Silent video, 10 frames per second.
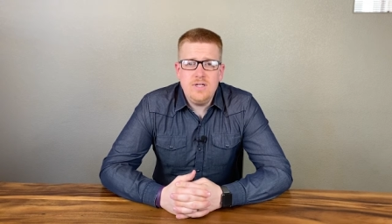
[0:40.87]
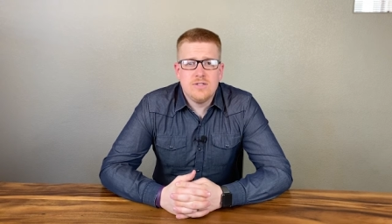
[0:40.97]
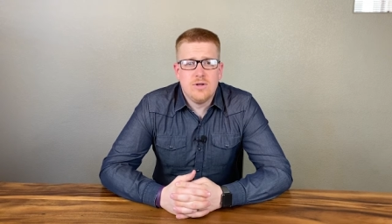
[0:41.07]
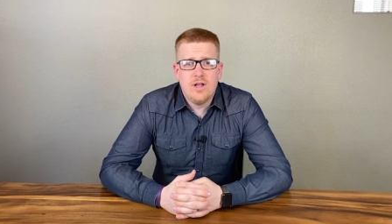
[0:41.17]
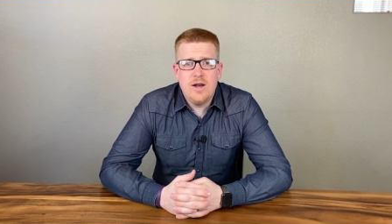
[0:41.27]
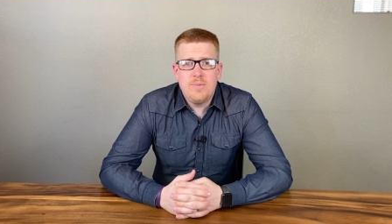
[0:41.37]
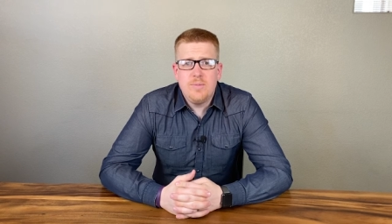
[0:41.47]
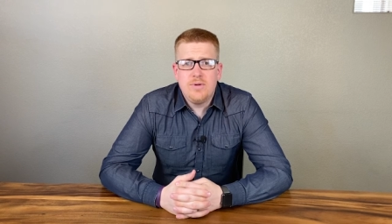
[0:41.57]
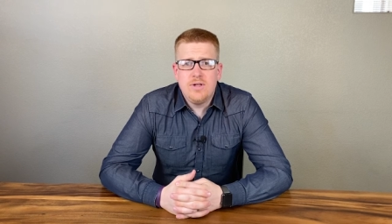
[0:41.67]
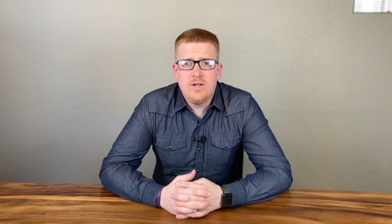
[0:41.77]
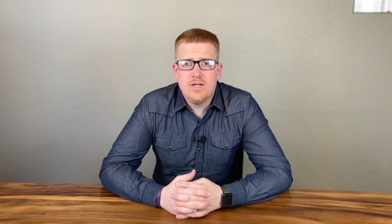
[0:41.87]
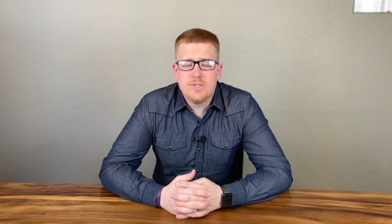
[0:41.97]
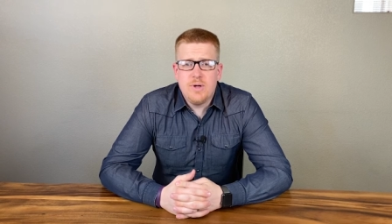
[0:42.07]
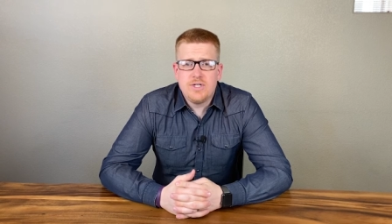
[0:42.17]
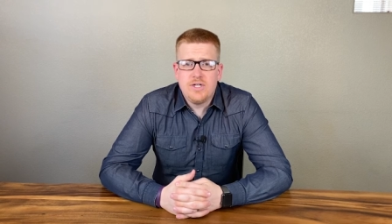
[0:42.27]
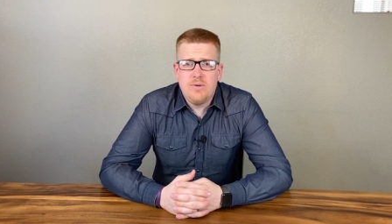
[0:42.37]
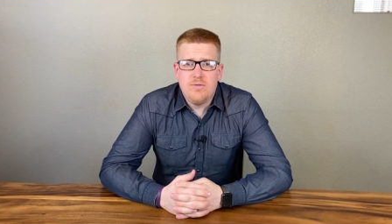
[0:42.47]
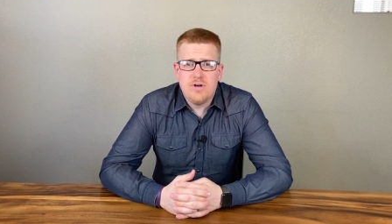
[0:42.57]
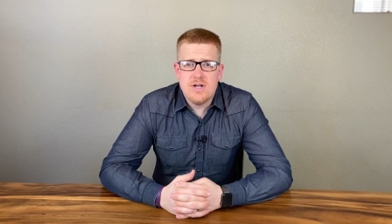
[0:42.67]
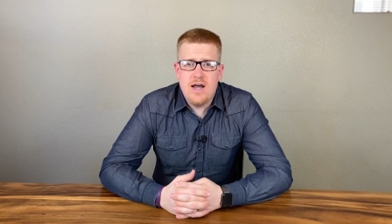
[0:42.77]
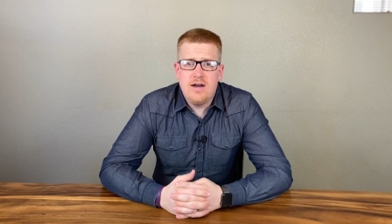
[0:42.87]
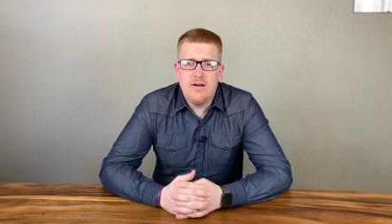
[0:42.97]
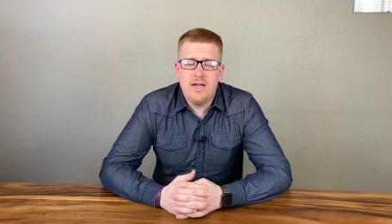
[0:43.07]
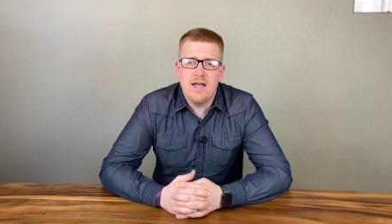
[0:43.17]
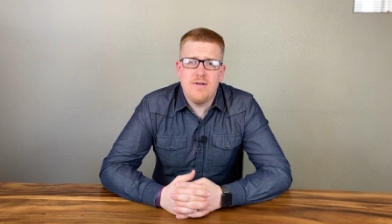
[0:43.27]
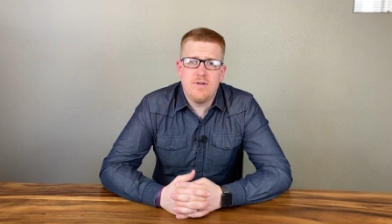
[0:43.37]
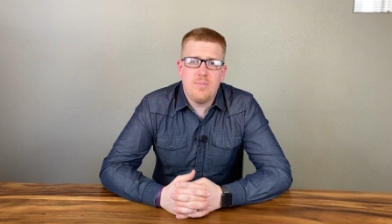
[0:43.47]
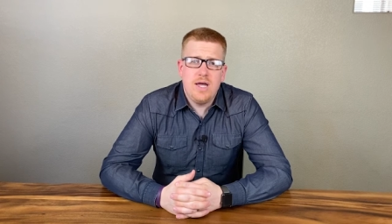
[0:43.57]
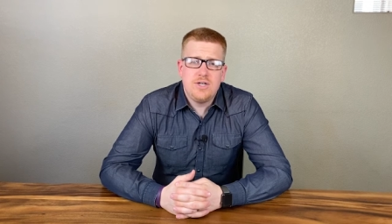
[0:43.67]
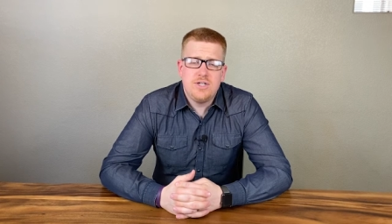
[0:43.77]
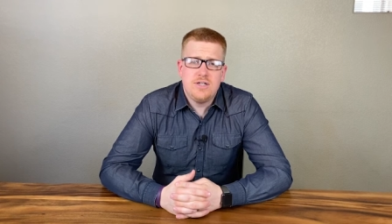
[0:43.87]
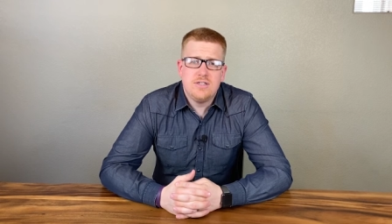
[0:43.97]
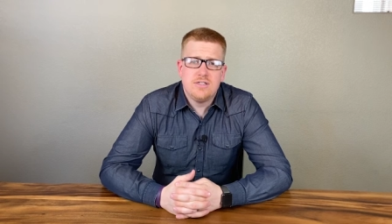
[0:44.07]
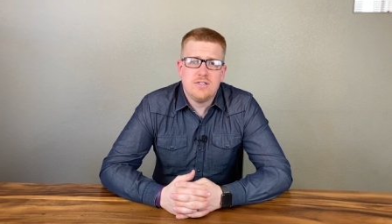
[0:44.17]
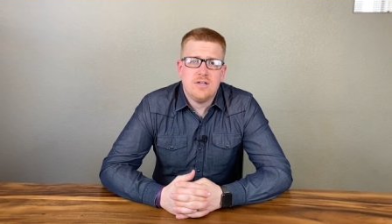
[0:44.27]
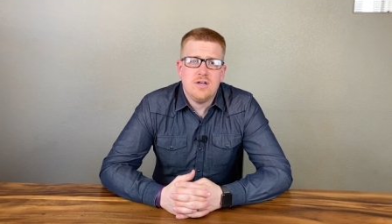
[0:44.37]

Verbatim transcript: So, a lot of people, especially when retiring, having pensions